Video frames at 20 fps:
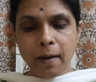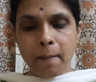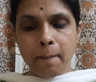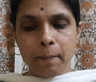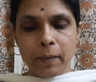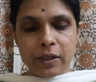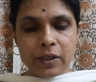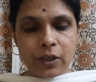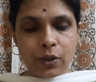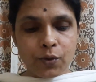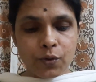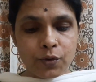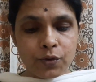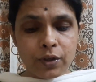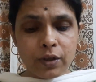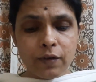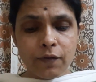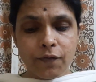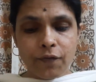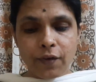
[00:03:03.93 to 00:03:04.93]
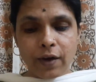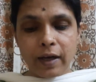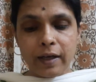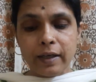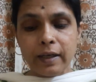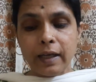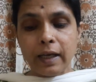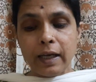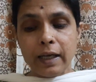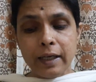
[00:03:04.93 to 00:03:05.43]
but he couldn't
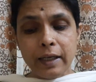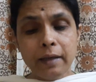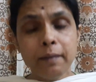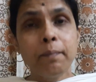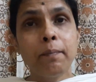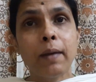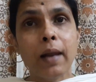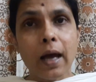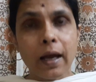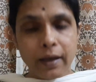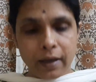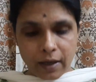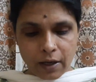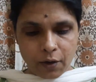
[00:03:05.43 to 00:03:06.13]
find any black